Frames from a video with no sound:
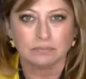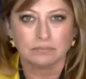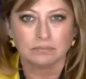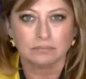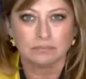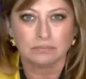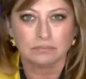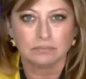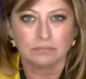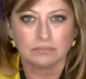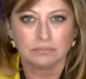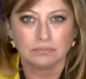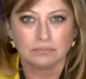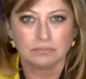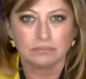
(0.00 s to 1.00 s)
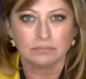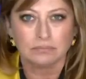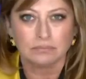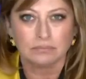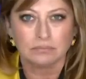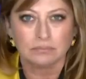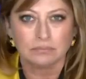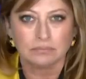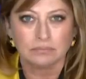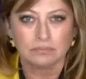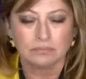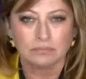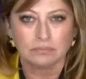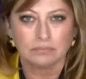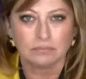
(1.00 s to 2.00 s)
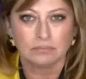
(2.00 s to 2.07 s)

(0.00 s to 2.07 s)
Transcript: This person isn't speaking.